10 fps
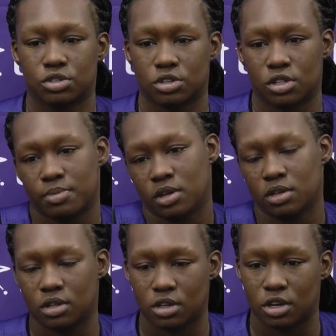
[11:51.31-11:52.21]
So let me,
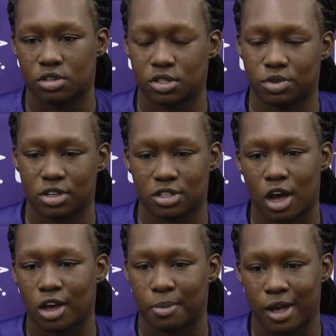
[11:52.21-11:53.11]
you know, see what they're
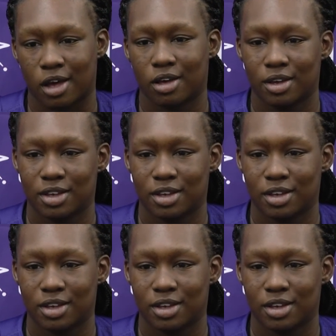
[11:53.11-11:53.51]
talking about,